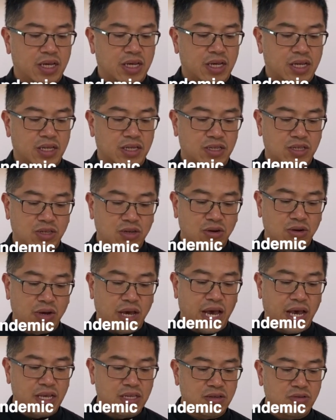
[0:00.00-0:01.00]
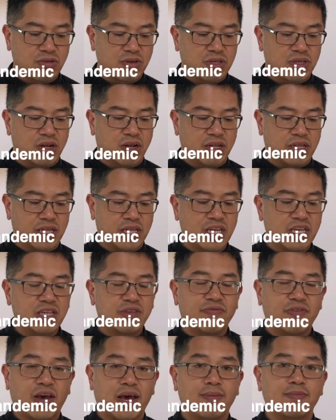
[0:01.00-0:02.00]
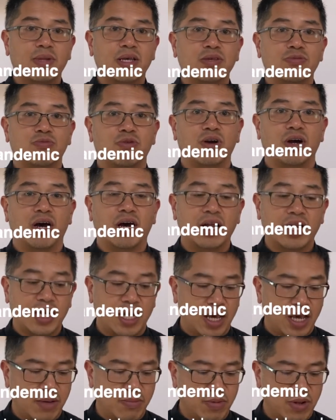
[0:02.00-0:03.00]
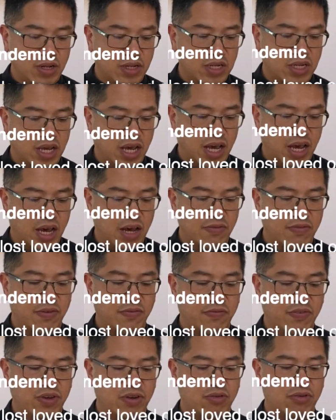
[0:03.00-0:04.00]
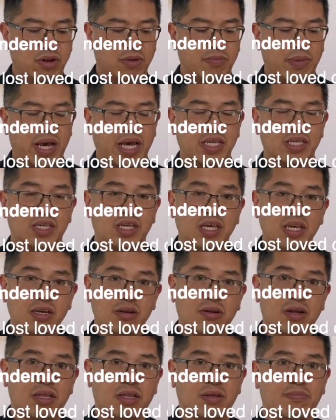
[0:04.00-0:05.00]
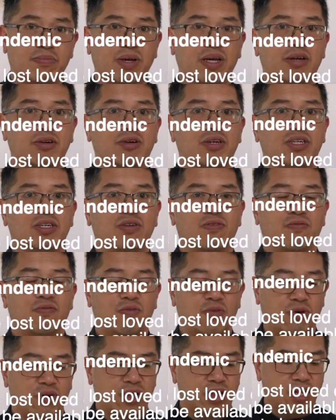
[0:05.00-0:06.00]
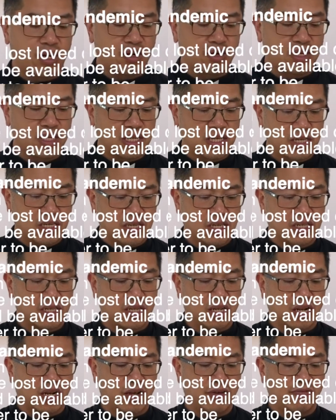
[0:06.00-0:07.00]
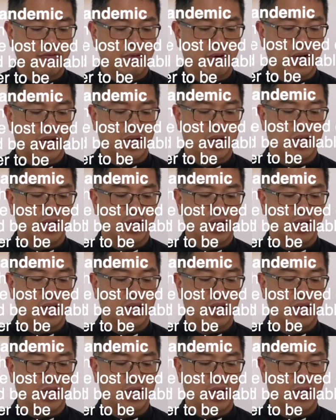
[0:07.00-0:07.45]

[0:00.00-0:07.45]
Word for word: And so, as a result, these families were unable to have a funeral mass here at the parish for their deceased loved one.